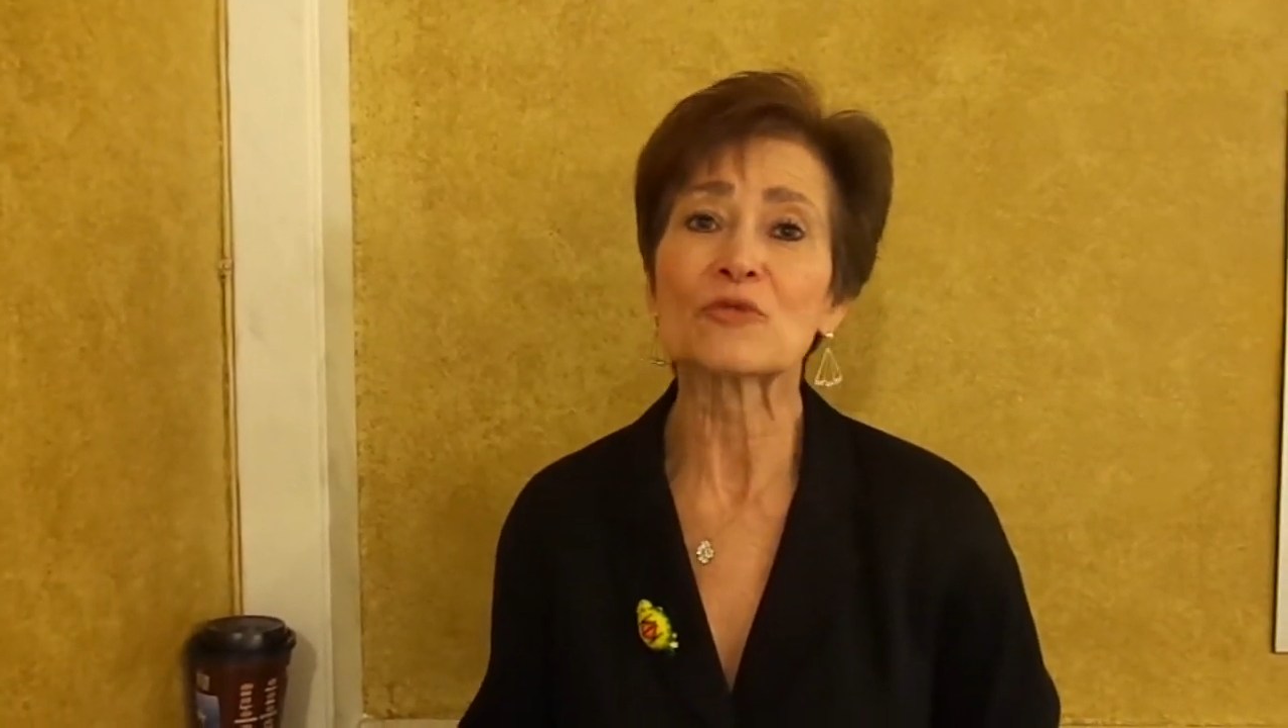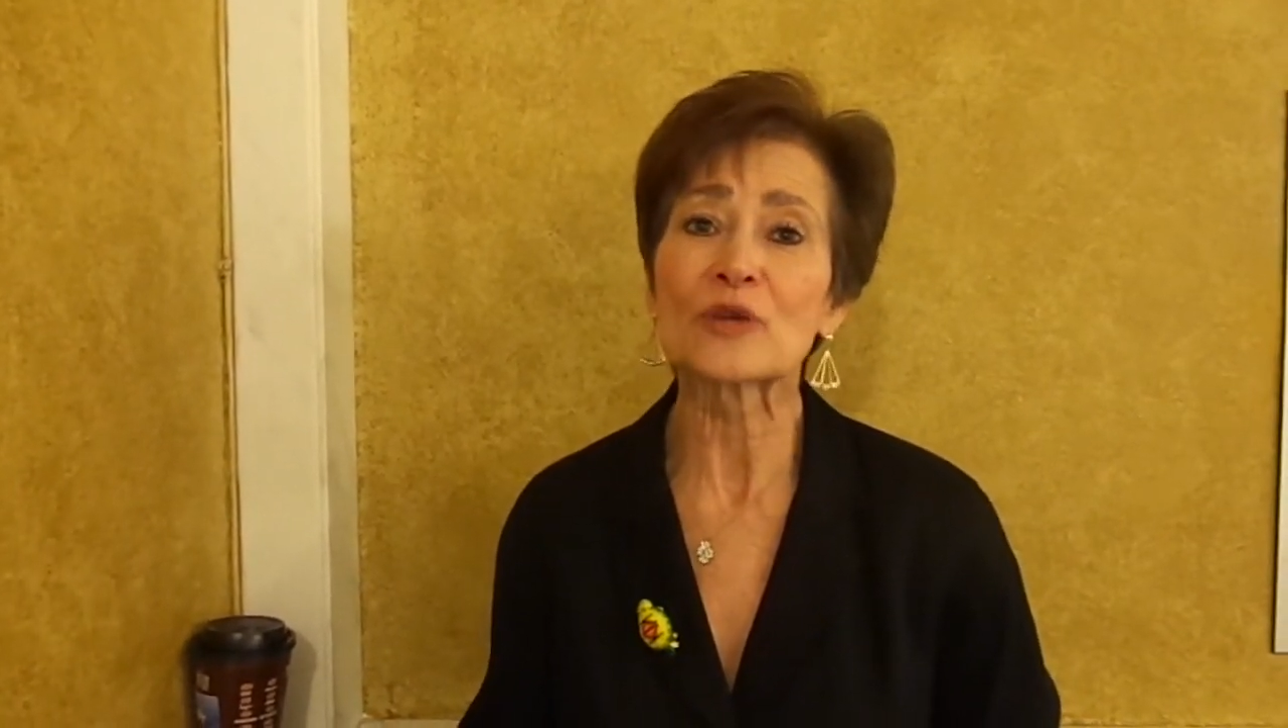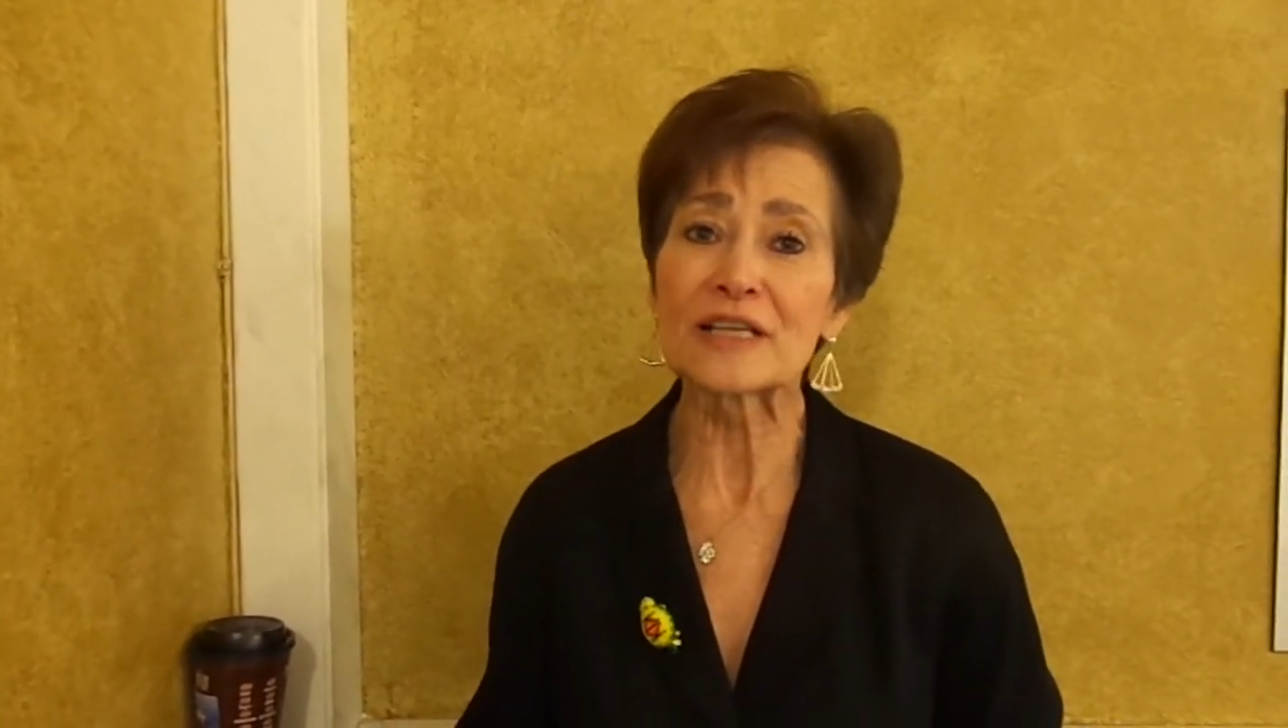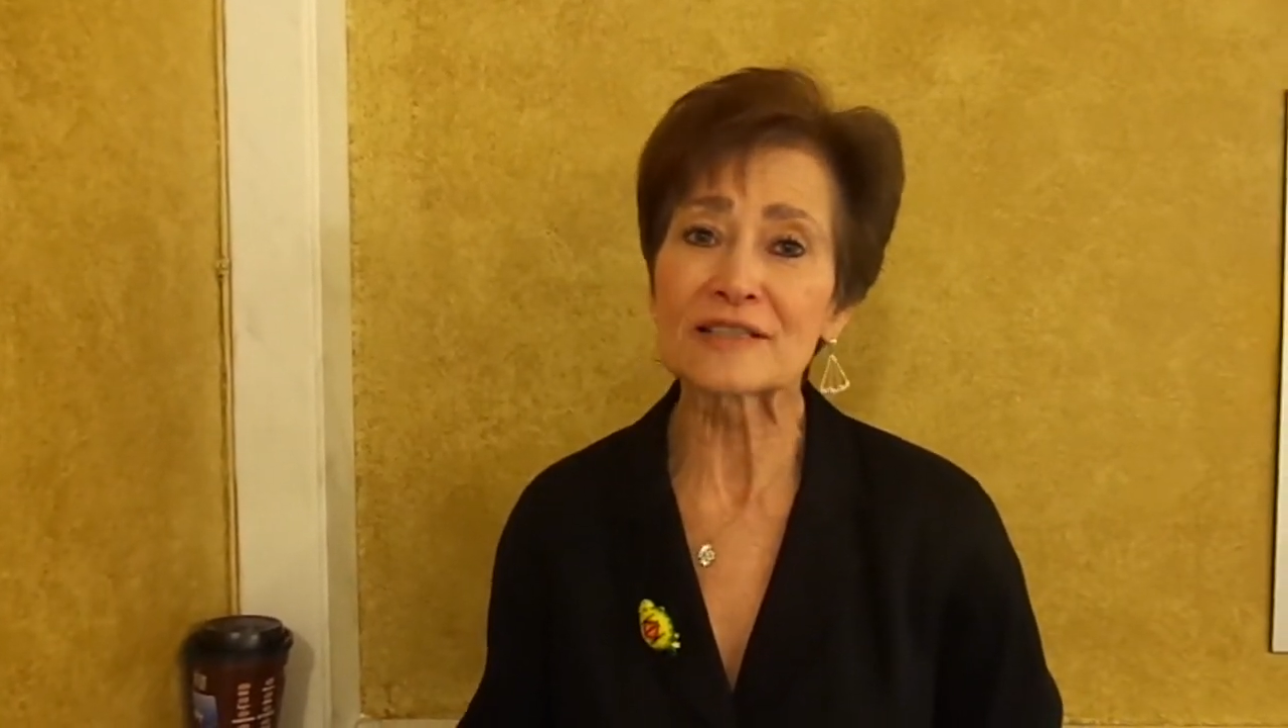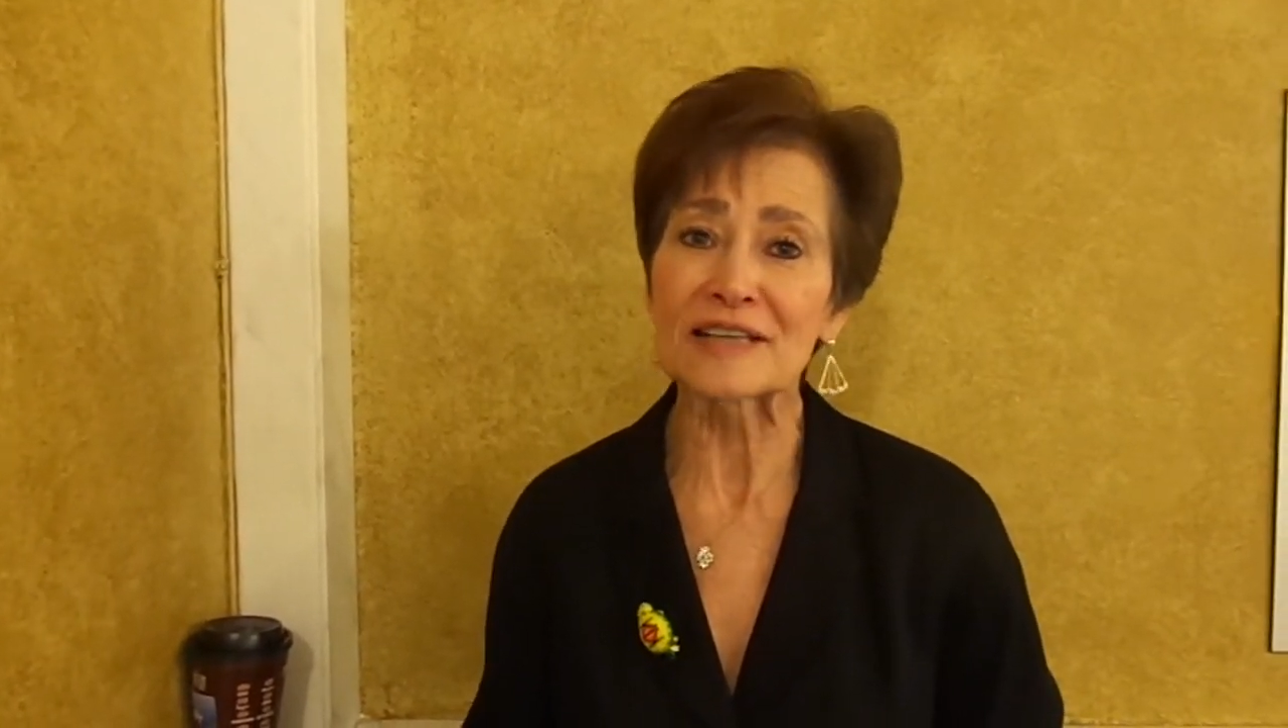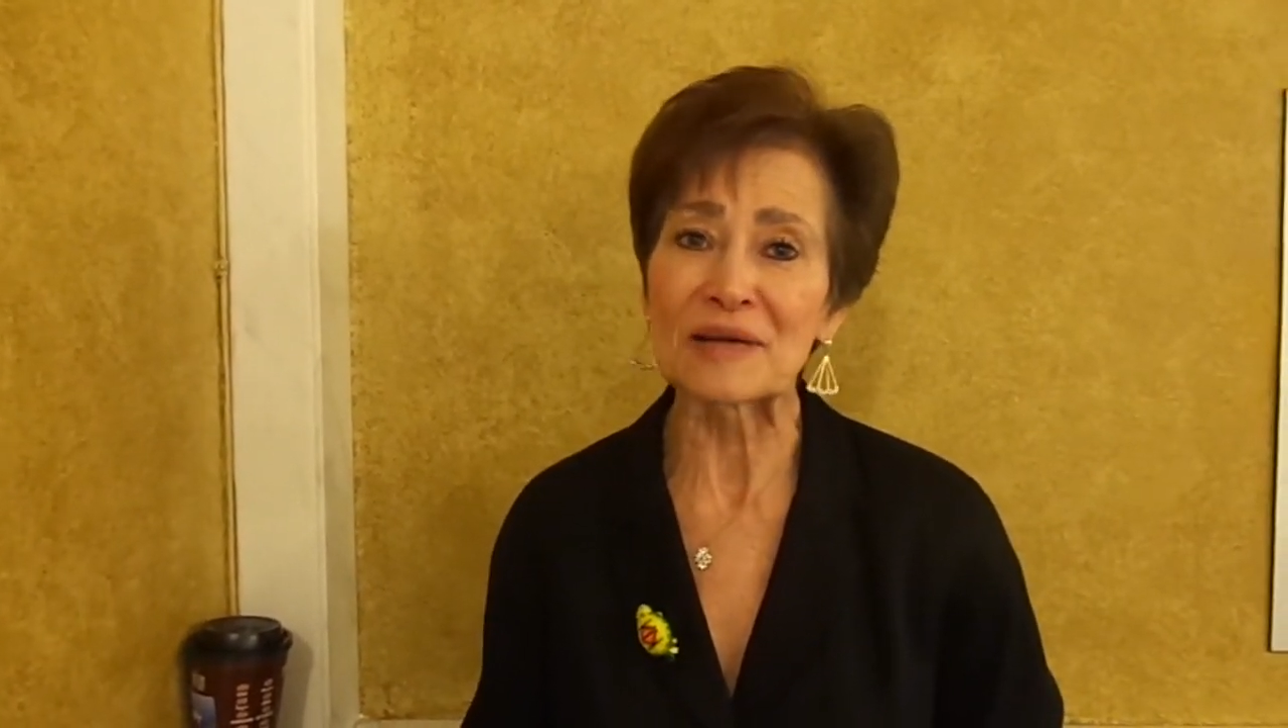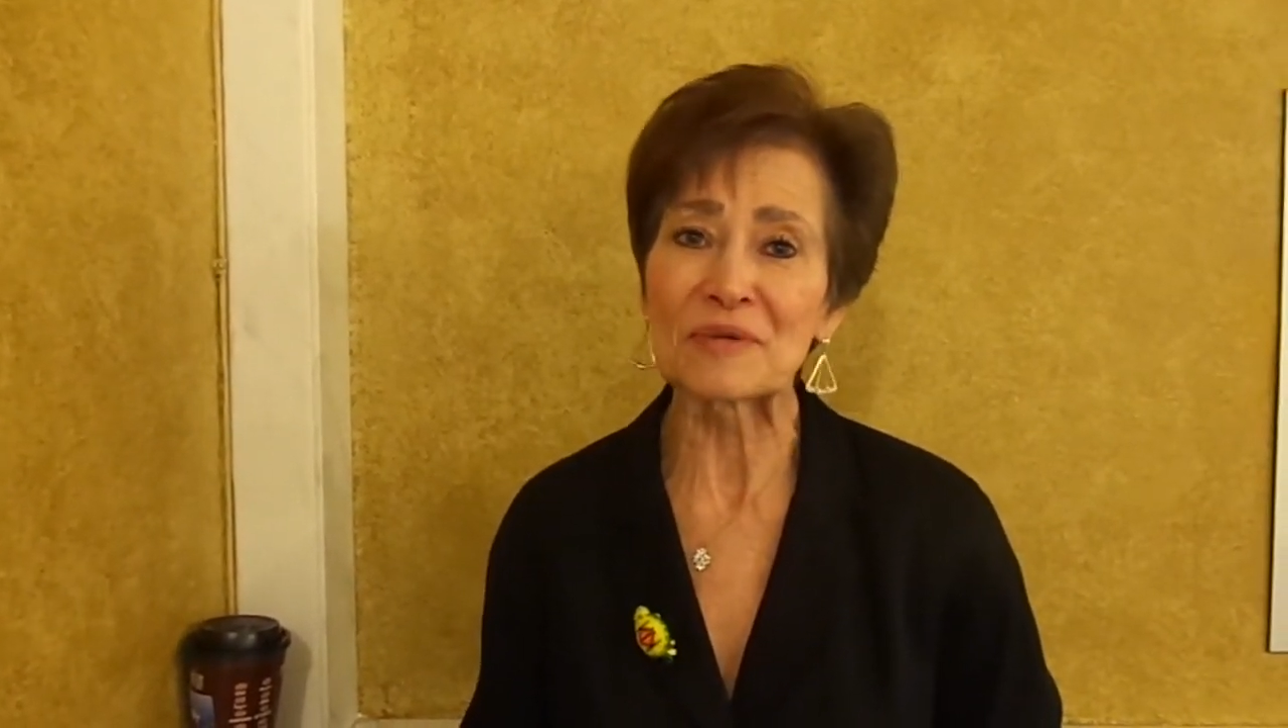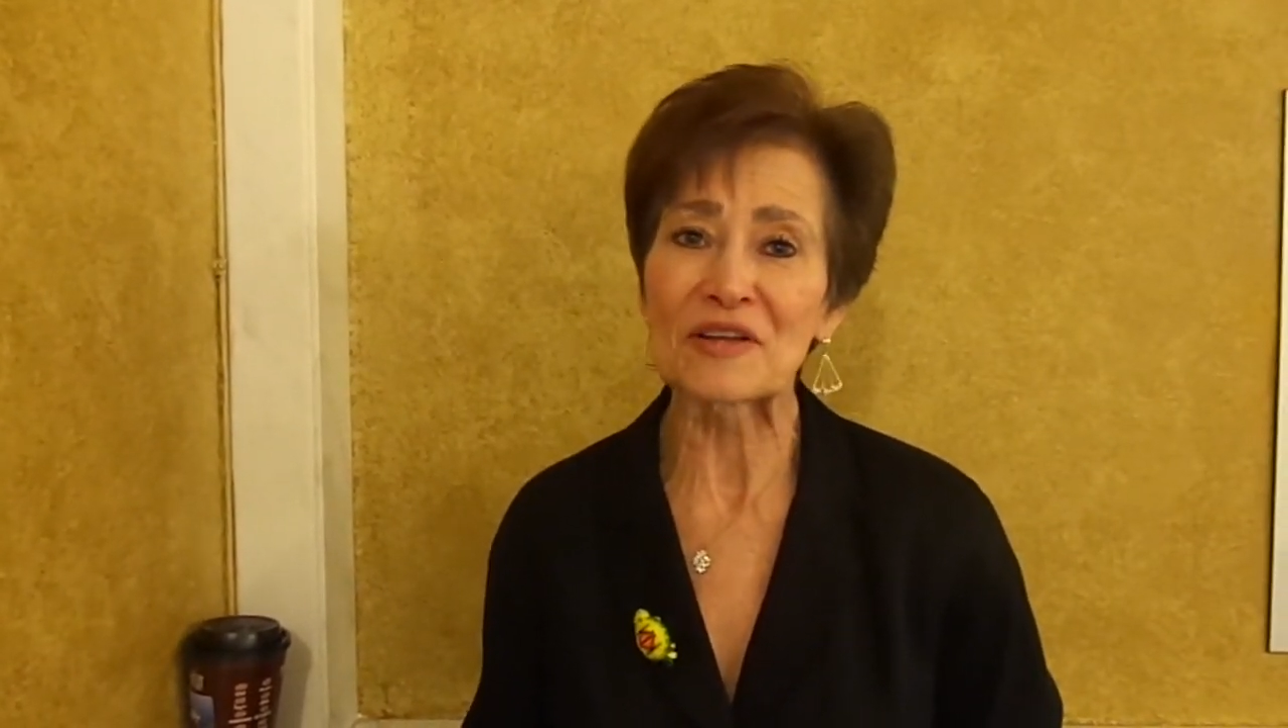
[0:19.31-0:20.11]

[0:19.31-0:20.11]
reinstatement